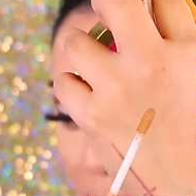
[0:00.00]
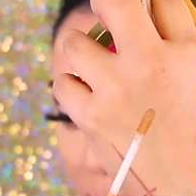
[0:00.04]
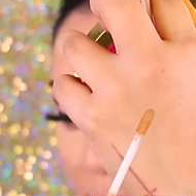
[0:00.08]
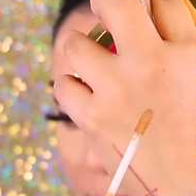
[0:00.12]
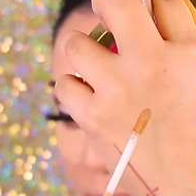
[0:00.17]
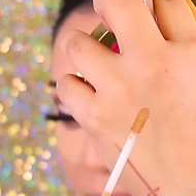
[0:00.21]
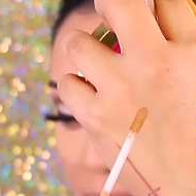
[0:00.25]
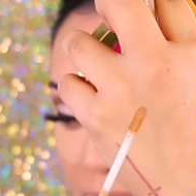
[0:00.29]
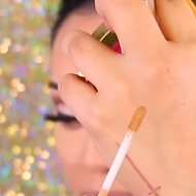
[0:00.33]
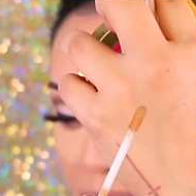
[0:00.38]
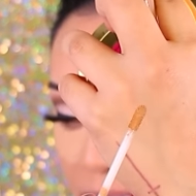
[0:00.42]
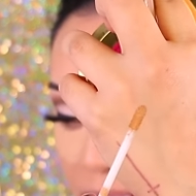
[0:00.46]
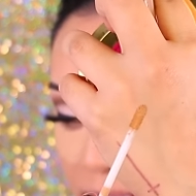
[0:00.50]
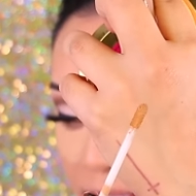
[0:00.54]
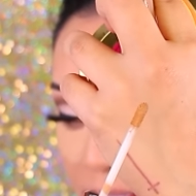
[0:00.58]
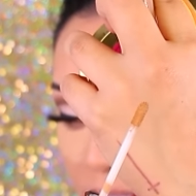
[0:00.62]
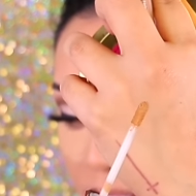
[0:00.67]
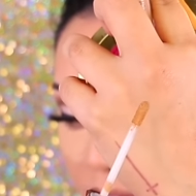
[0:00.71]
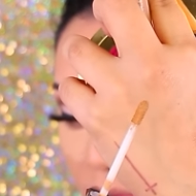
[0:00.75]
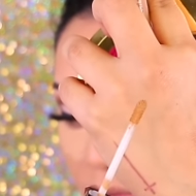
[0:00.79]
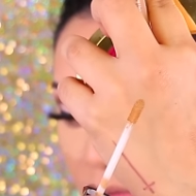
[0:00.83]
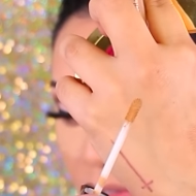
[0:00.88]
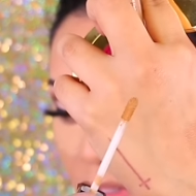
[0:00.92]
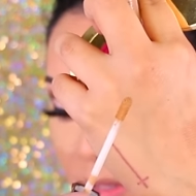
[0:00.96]
but
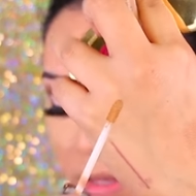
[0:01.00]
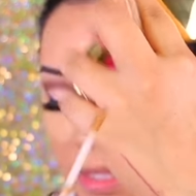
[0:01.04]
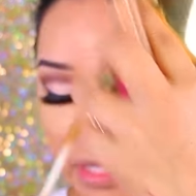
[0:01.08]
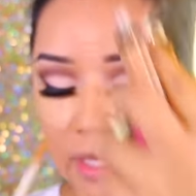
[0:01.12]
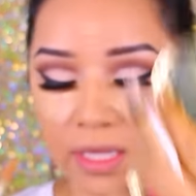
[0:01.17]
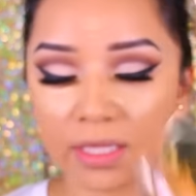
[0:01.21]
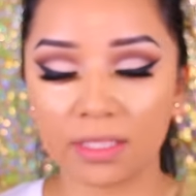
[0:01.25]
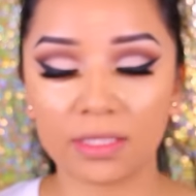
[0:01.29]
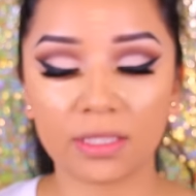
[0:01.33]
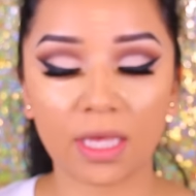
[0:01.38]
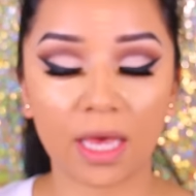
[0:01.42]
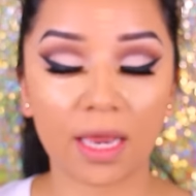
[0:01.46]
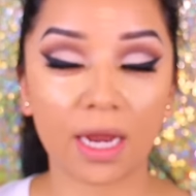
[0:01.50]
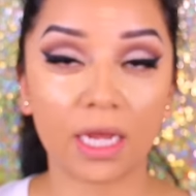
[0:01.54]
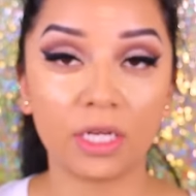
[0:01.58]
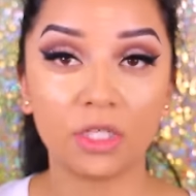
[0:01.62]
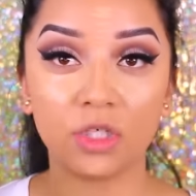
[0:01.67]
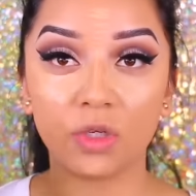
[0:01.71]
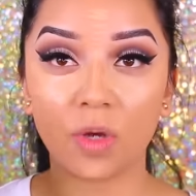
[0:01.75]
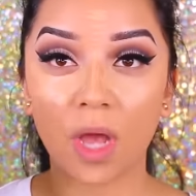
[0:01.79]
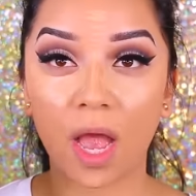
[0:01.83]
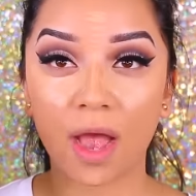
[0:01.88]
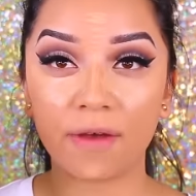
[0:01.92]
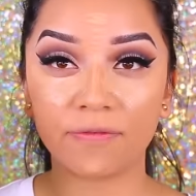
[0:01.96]
the only thing is that I
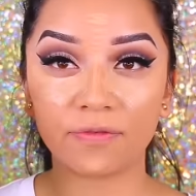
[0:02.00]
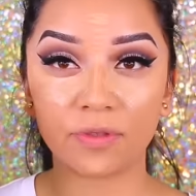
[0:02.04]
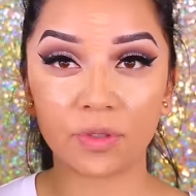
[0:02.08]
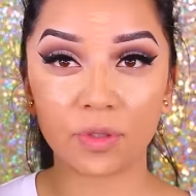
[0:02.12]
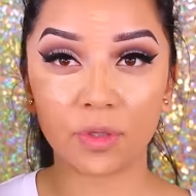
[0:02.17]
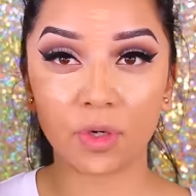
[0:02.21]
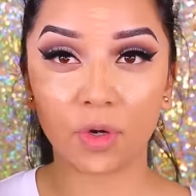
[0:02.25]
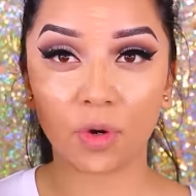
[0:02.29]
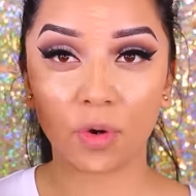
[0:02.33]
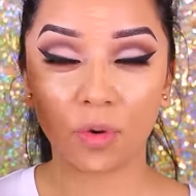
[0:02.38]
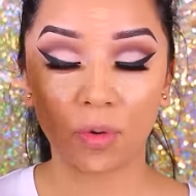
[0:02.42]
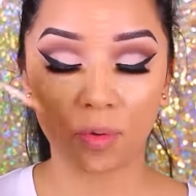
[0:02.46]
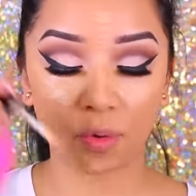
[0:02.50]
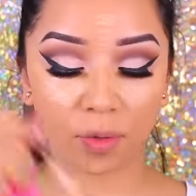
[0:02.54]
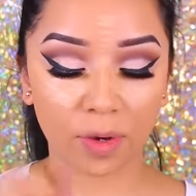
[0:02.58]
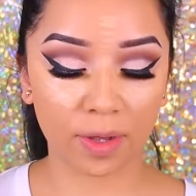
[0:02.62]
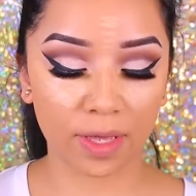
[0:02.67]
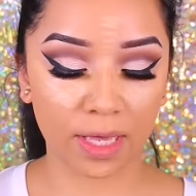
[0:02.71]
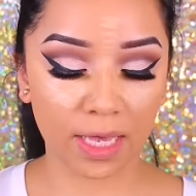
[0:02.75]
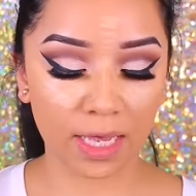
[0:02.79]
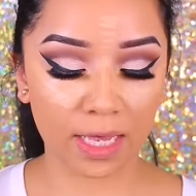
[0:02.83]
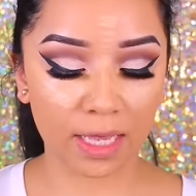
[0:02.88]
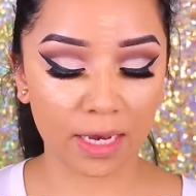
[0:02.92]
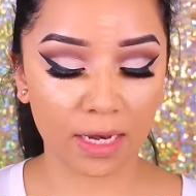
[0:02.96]
do have to go
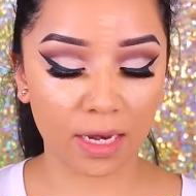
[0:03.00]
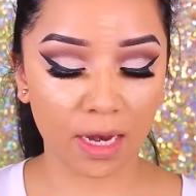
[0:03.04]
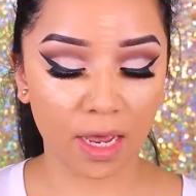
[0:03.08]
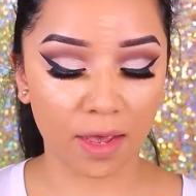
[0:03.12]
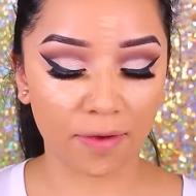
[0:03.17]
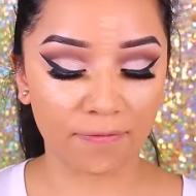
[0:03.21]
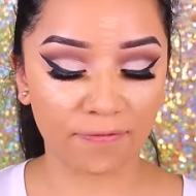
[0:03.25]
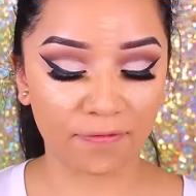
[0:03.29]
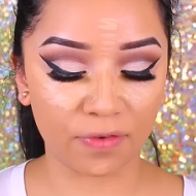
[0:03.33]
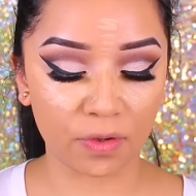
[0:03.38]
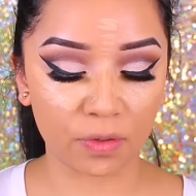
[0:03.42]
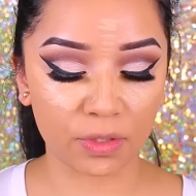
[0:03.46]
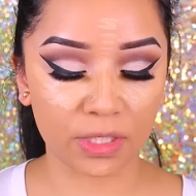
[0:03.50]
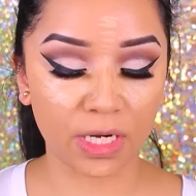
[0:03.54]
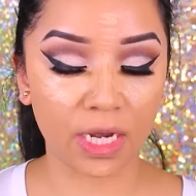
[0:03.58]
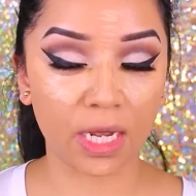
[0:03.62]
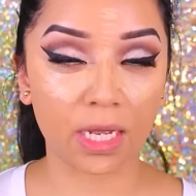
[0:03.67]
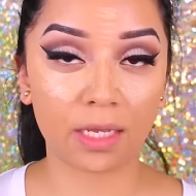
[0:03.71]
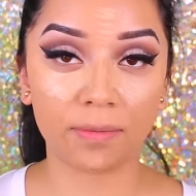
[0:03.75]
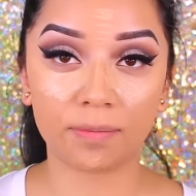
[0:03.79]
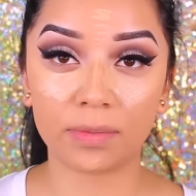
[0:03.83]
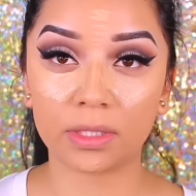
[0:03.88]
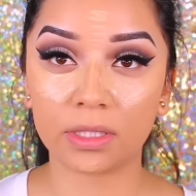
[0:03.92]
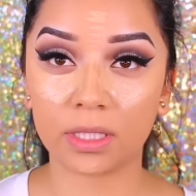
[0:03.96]
in a few
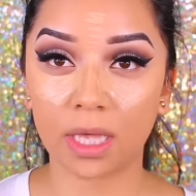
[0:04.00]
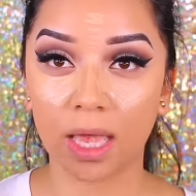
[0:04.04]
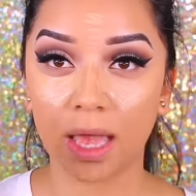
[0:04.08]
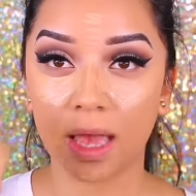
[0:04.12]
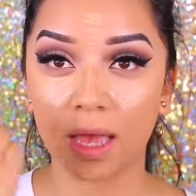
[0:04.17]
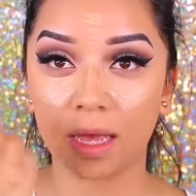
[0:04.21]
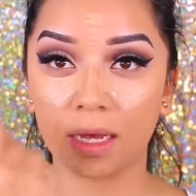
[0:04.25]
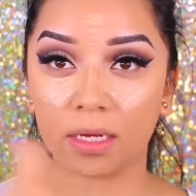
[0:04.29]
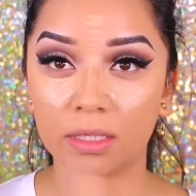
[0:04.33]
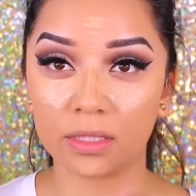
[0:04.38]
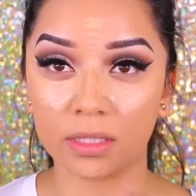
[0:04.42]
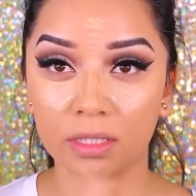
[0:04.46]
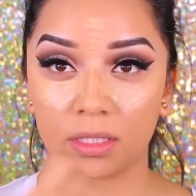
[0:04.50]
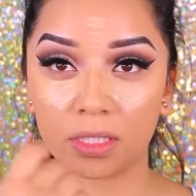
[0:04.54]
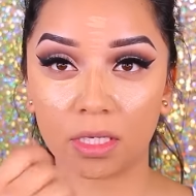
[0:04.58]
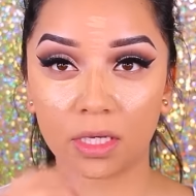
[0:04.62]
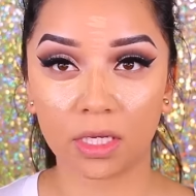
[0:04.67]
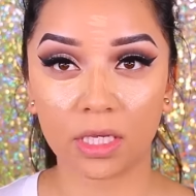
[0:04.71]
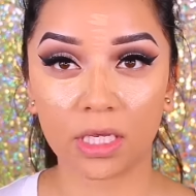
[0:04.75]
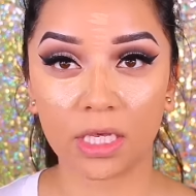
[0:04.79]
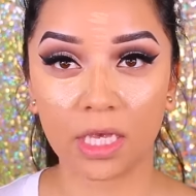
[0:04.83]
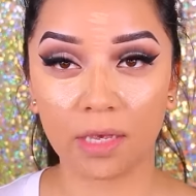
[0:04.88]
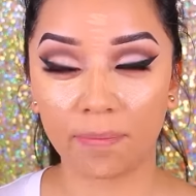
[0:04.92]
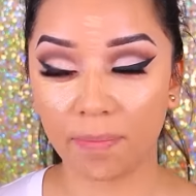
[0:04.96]
times and
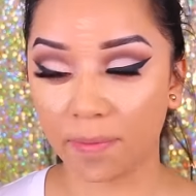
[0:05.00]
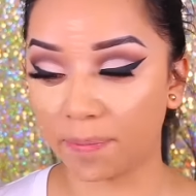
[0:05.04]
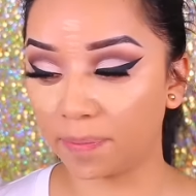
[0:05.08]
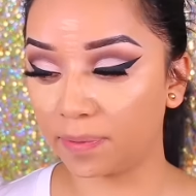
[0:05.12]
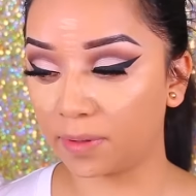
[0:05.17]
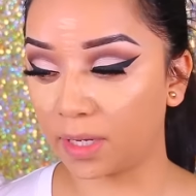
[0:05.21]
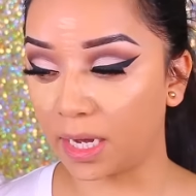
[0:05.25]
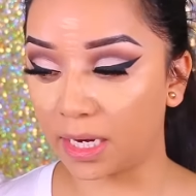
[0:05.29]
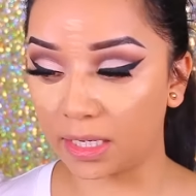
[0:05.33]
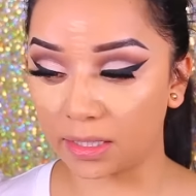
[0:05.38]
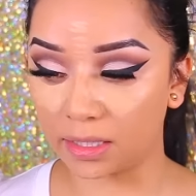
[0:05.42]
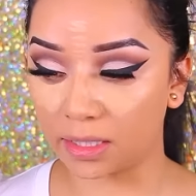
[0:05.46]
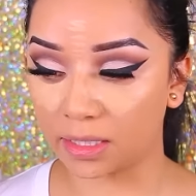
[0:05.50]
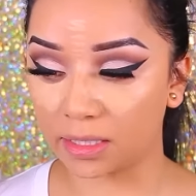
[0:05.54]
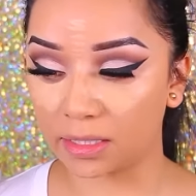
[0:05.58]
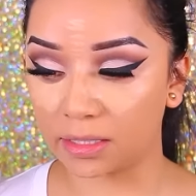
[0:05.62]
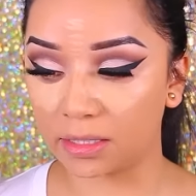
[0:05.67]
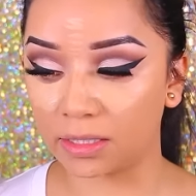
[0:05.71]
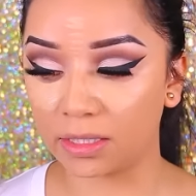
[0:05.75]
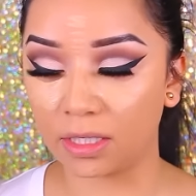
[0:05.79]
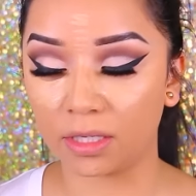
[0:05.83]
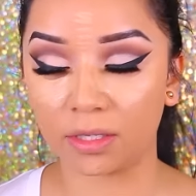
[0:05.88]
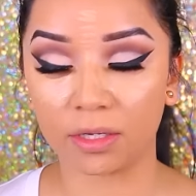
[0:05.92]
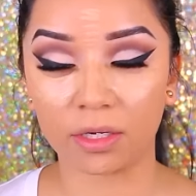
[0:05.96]
keep applying the
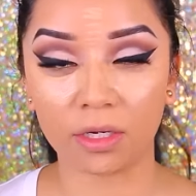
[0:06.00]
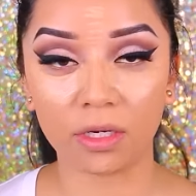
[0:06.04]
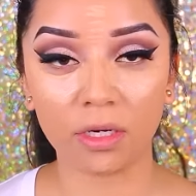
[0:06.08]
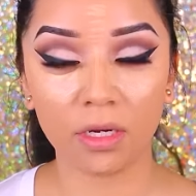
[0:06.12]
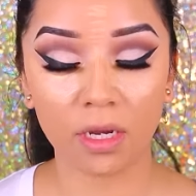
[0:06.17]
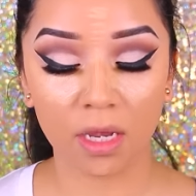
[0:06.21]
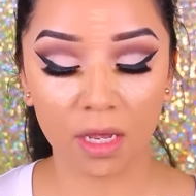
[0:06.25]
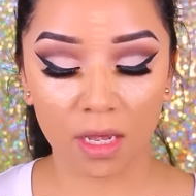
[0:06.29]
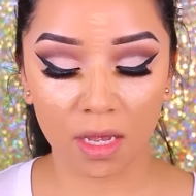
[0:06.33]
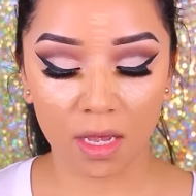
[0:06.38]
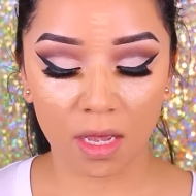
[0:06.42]
concealer.